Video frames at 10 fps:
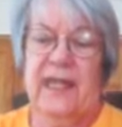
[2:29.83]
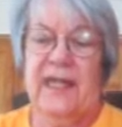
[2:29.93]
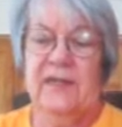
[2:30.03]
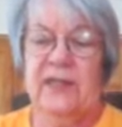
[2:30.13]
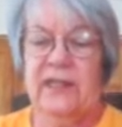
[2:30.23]

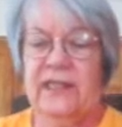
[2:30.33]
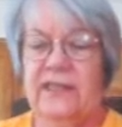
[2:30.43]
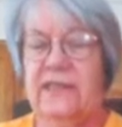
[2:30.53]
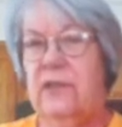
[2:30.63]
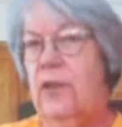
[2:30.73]
And it
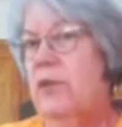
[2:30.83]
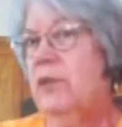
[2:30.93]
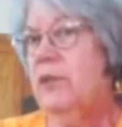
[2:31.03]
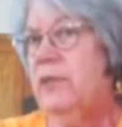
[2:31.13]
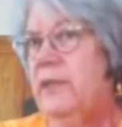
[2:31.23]
doesn't
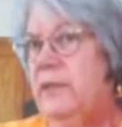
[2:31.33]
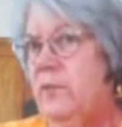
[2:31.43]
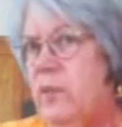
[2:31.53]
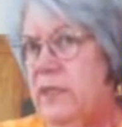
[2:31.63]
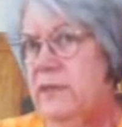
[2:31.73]
all go in
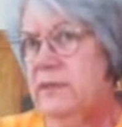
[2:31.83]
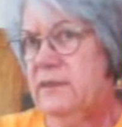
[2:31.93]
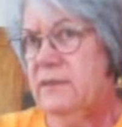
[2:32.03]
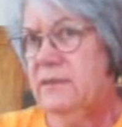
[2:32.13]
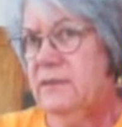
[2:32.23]
at
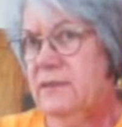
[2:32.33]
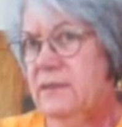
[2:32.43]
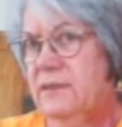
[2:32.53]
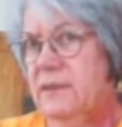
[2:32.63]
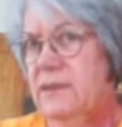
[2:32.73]
once.
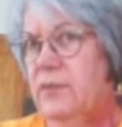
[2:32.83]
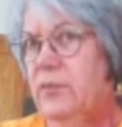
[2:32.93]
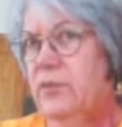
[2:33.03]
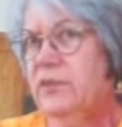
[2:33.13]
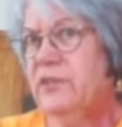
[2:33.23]
The
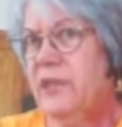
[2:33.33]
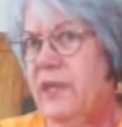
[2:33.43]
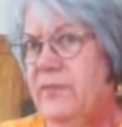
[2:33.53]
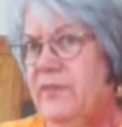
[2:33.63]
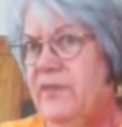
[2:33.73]
pork
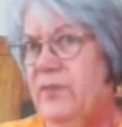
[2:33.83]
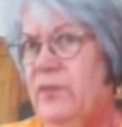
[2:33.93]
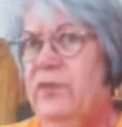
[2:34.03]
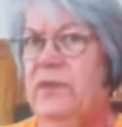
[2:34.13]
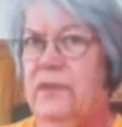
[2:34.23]
chops
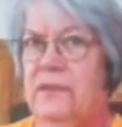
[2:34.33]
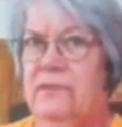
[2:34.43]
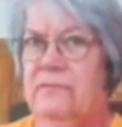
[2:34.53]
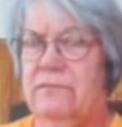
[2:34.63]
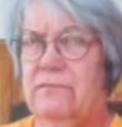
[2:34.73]
or
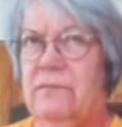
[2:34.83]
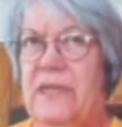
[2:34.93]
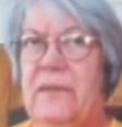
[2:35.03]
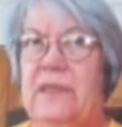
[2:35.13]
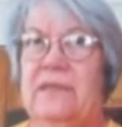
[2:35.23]
the
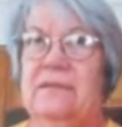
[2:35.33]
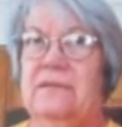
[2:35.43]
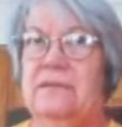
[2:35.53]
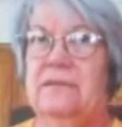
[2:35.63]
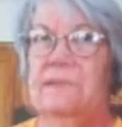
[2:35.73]
maybe
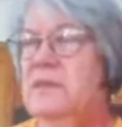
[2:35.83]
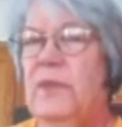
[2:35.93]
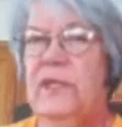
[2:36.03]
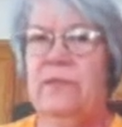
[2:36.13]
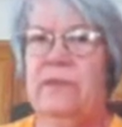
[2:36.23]

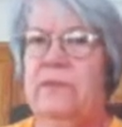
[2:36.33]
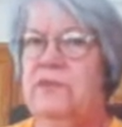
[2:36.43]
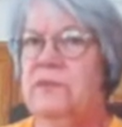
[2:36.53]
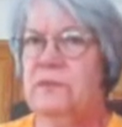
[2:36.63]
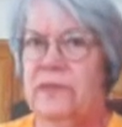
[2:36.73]
spare
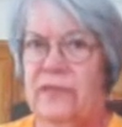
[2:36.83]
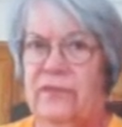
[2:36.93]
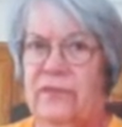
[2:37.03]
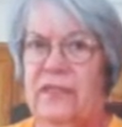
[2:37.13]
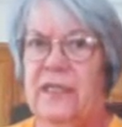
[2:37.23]
ribs or
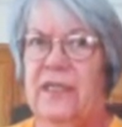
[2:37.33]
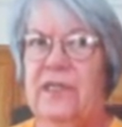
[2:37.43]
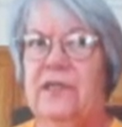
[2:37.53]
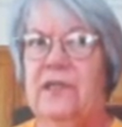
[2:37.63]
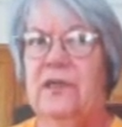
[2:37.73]
whatever
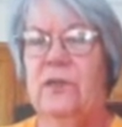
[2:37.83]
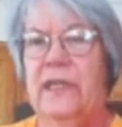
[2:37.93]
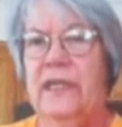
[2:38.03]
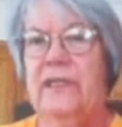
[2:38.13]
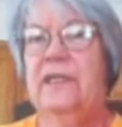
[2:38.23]
go
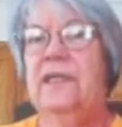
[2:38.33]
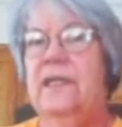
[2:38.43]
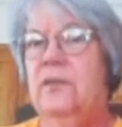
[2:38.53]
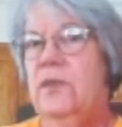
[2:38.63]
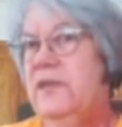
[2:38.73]
in
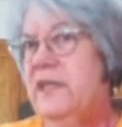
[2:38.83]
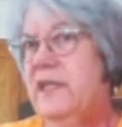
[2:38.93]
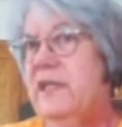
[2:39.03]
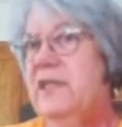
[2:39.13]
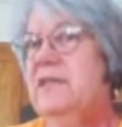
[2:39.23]
with the
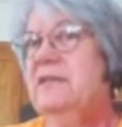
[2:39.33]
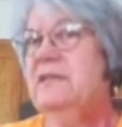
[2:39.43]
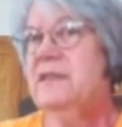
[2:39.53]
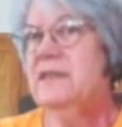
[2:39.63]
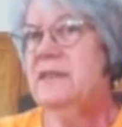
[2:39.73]

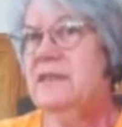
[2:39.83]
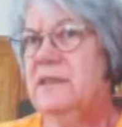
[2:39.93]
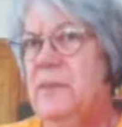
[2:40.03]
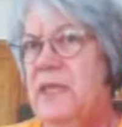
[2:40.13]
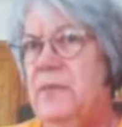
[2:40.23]
onions, the
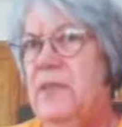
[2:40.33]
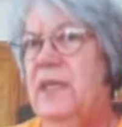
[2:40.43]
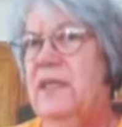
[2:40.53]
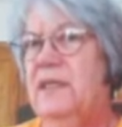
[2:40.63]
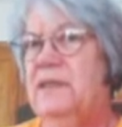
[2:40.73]
tomato
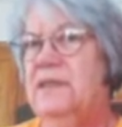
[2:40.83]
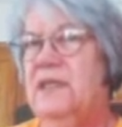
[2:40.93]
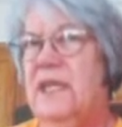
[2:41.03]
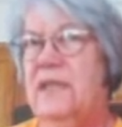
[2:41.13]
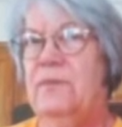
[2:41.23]
paste,
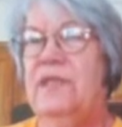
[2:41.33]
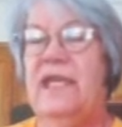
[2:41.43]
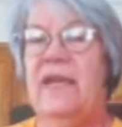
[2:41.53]
but